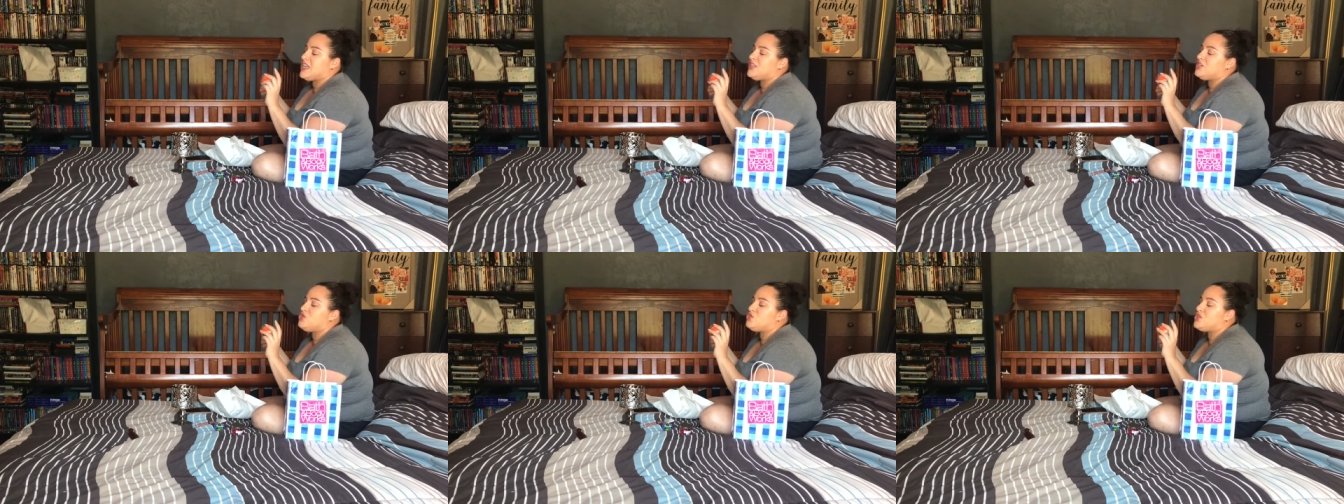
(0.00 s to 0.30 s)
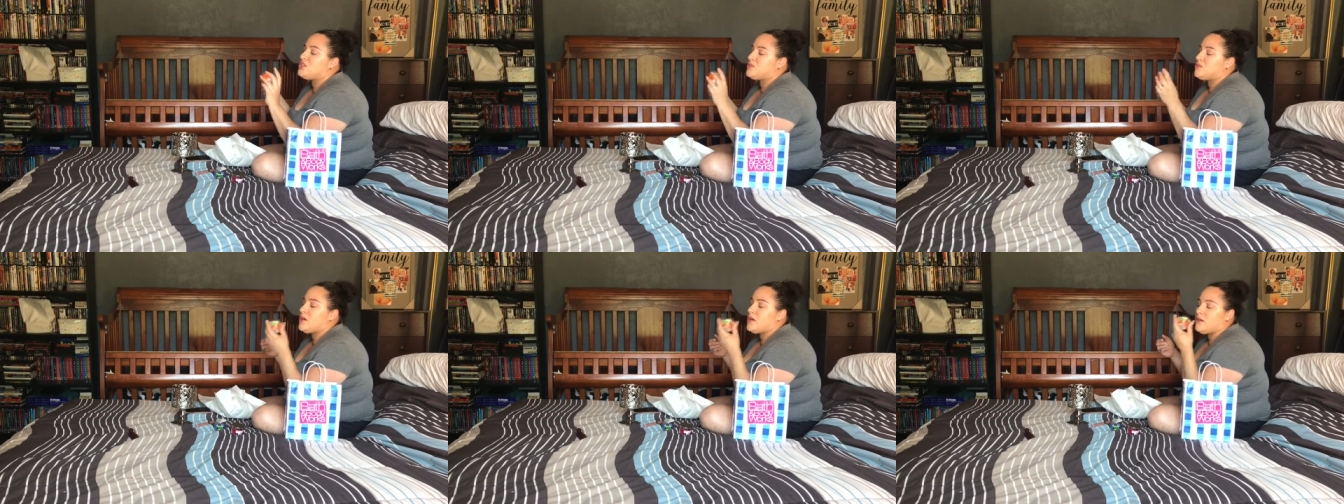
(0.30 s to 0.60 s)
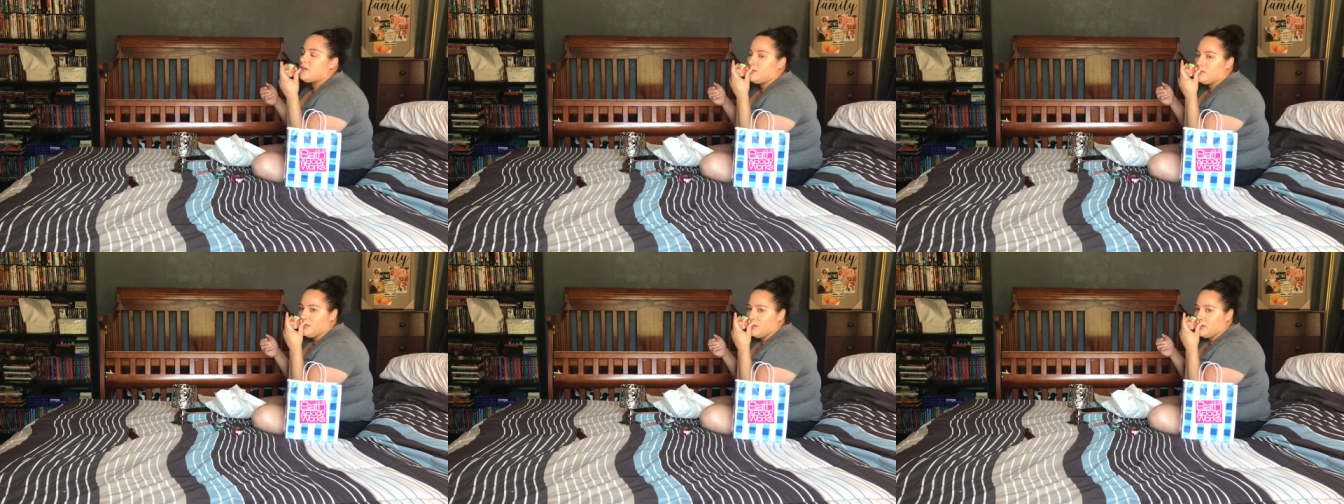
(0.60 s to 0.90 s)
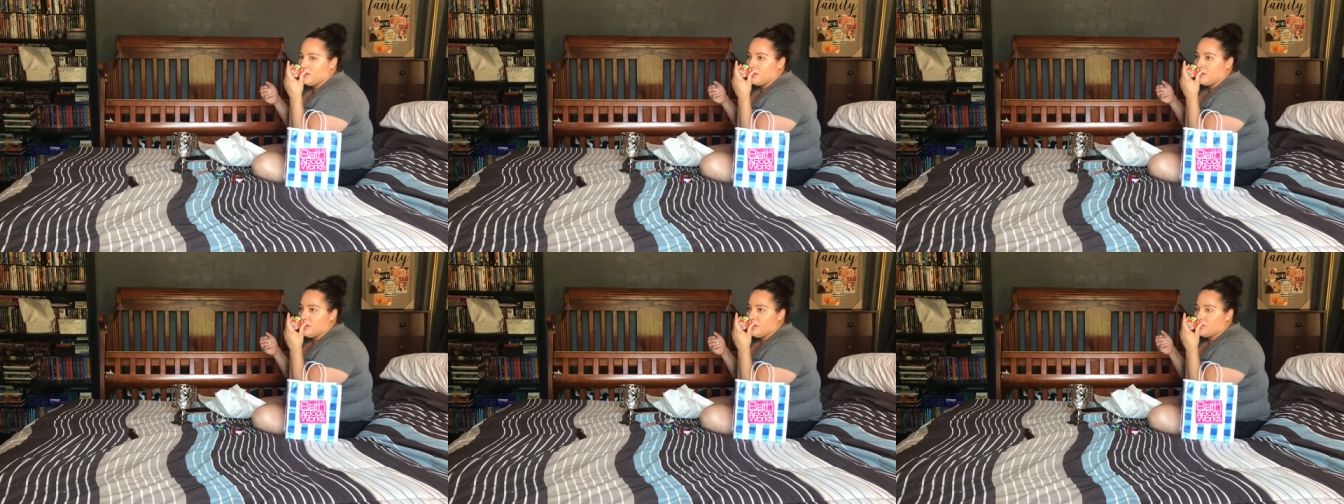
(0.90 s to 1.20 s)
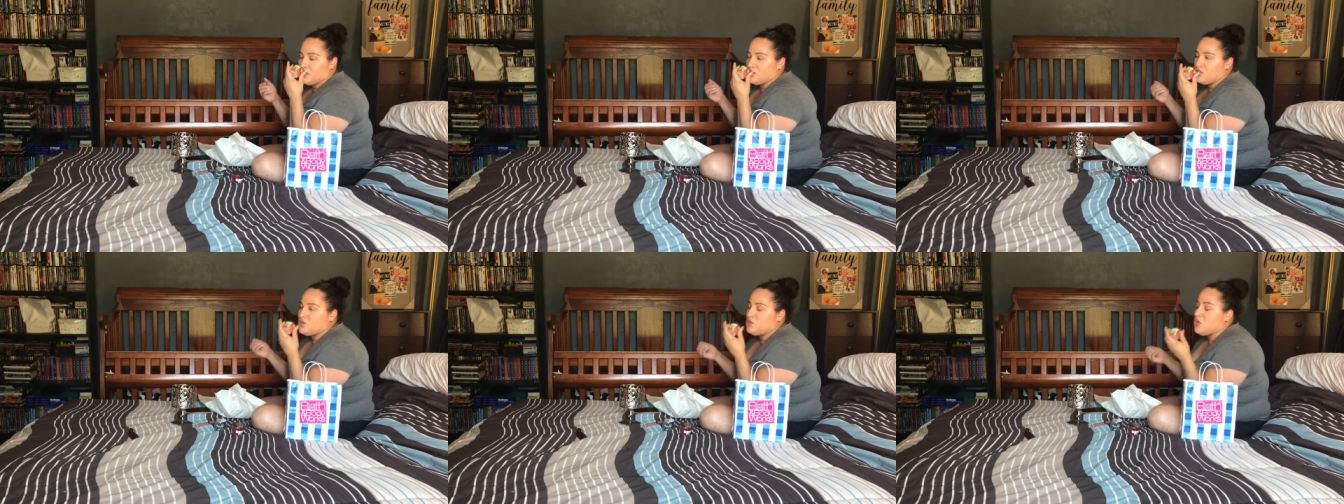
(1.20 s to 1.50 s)
You smell
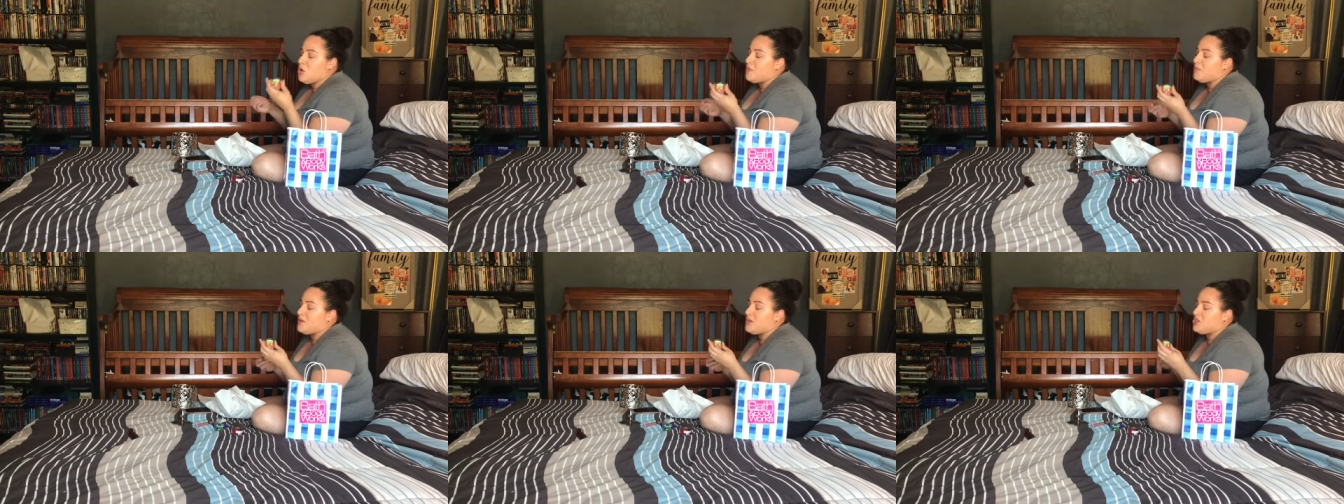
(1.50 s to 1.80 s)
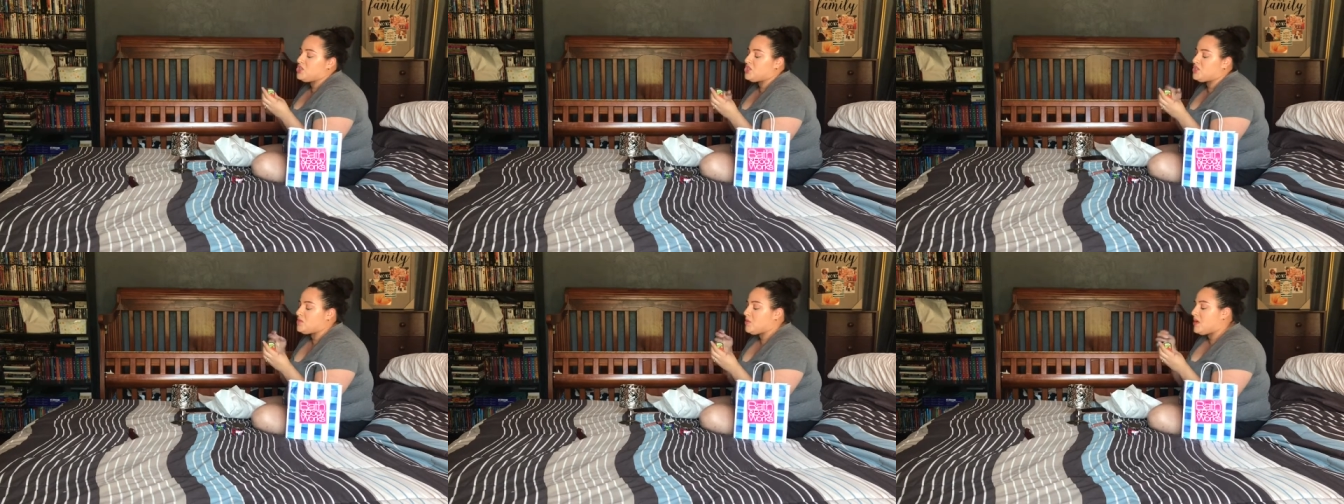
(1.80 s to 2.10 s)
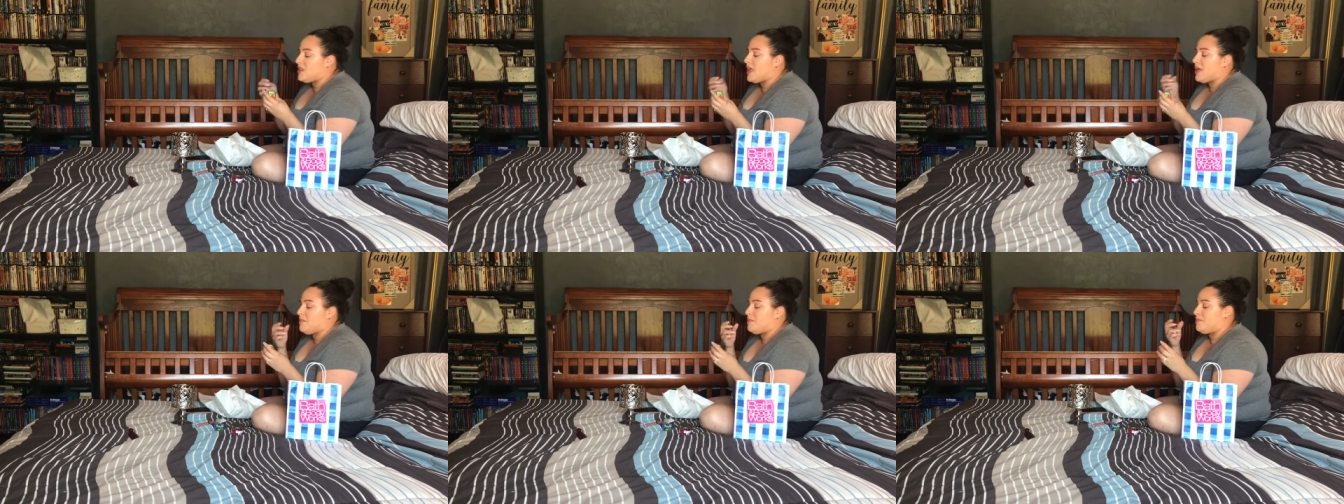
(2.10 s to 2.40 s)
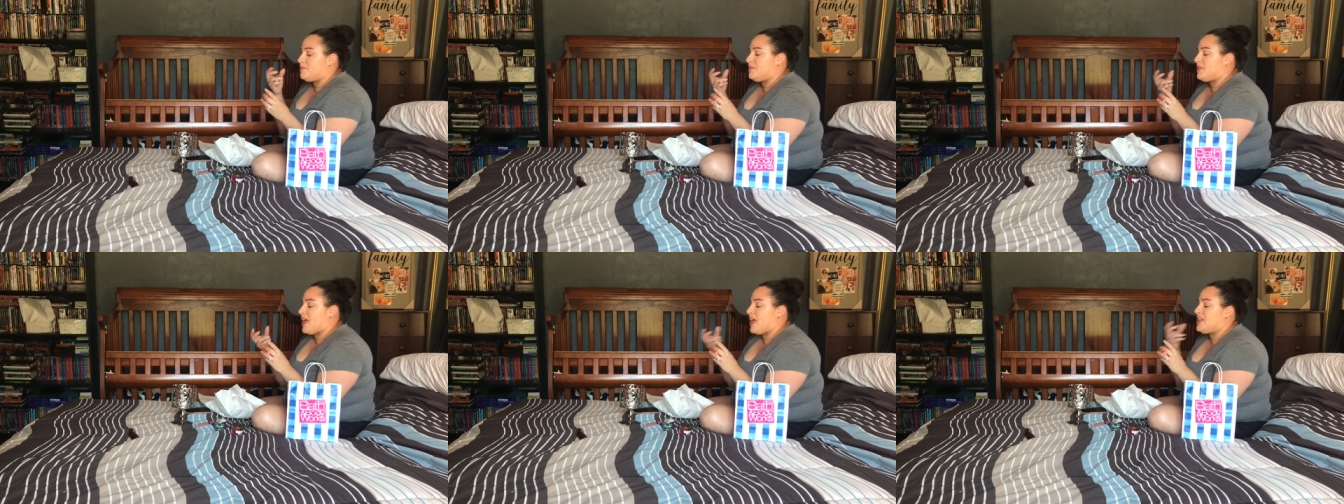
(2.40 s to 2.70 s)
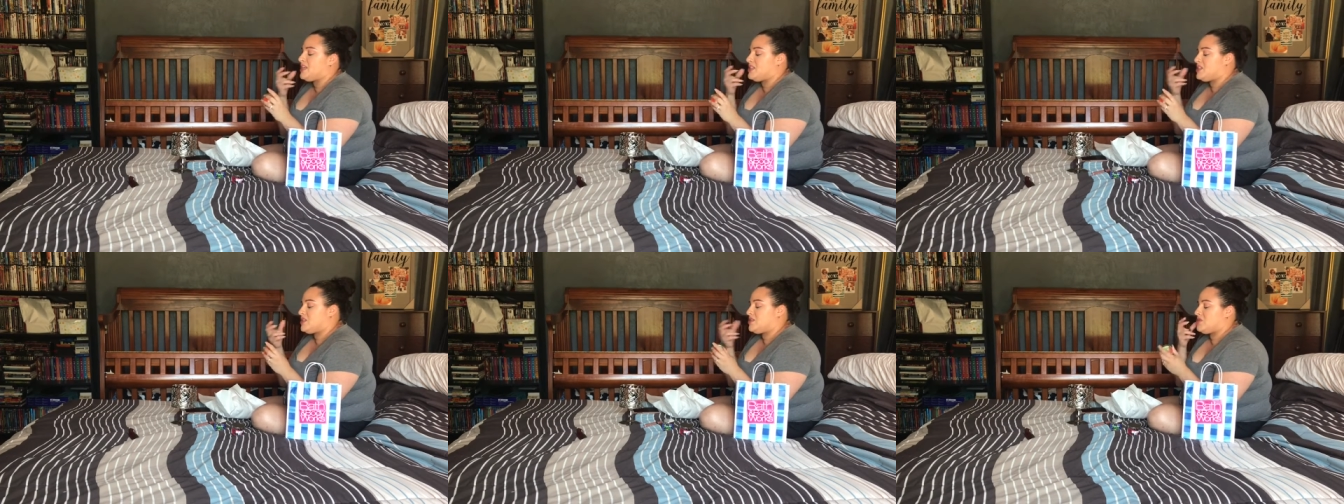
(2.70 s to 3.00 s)
as soon as you open it, you smell that
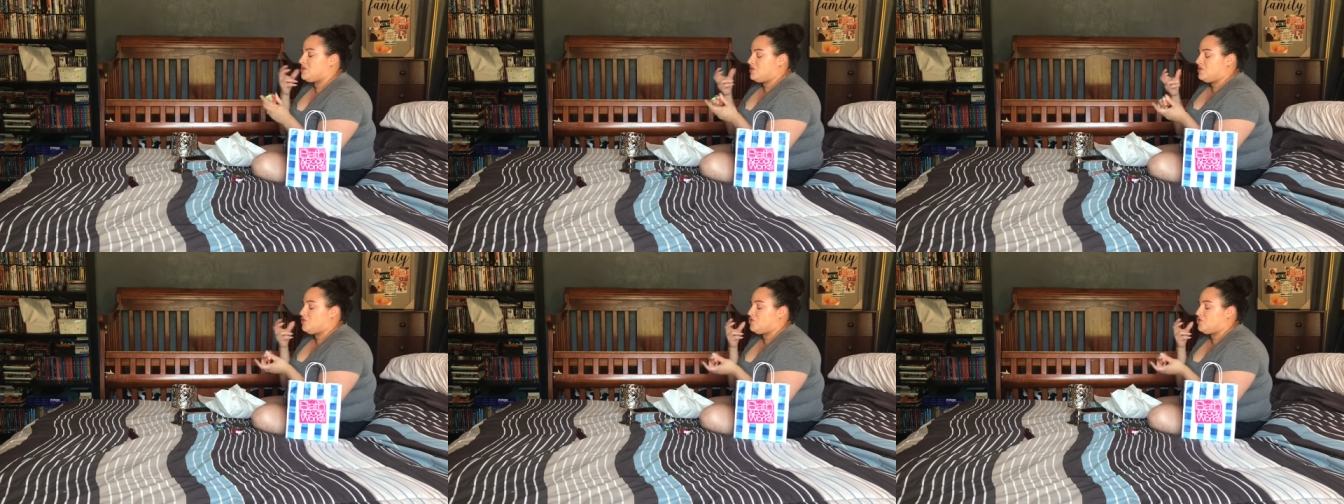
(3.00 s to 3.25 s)
nice